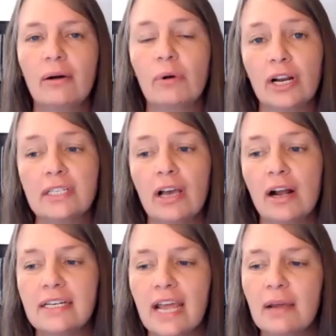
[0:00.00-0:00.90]
We're going to
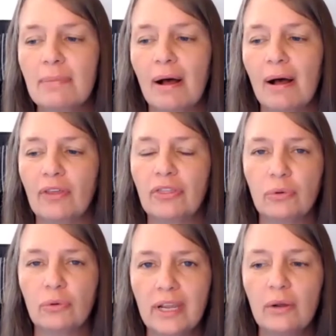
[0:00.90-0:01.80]
talk today about the
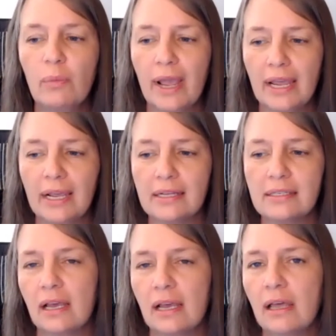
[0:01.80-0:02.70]
3
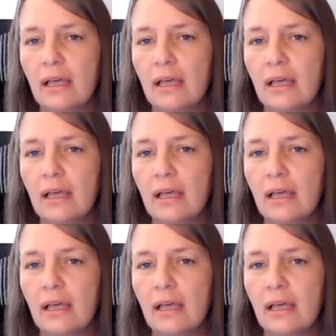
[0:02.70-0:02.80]
ways